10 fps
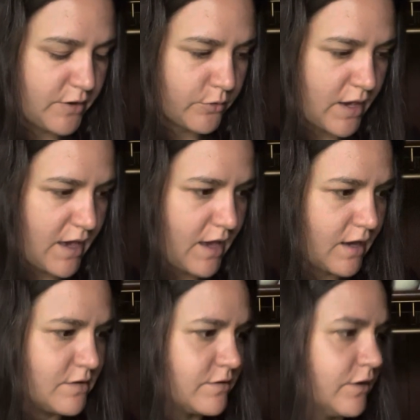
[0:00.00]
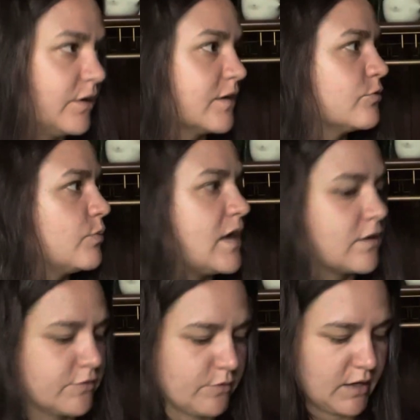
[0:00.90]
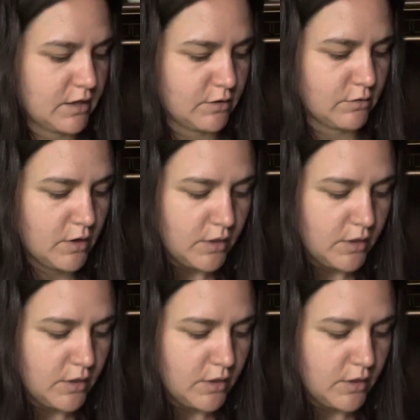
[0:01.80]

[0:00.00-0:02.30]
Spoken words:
okay until next week so I can